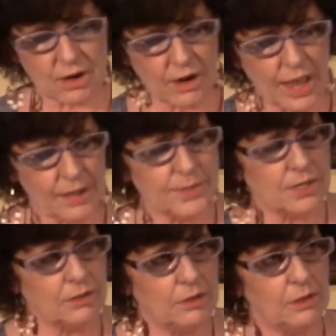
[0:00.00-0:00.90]
are
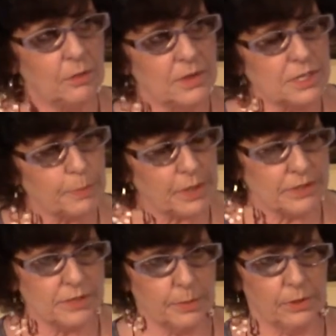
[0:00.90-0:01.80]
absolutely
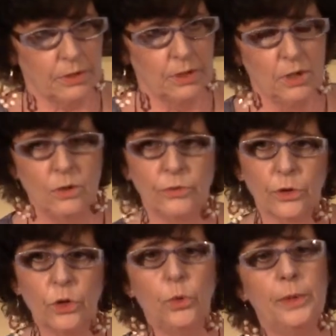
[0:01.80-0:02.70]
responsible for
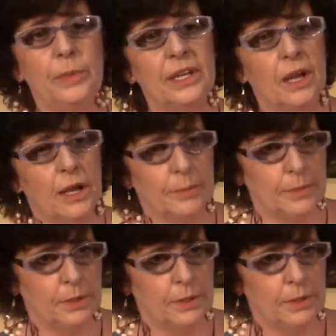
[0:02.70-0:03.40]
who we become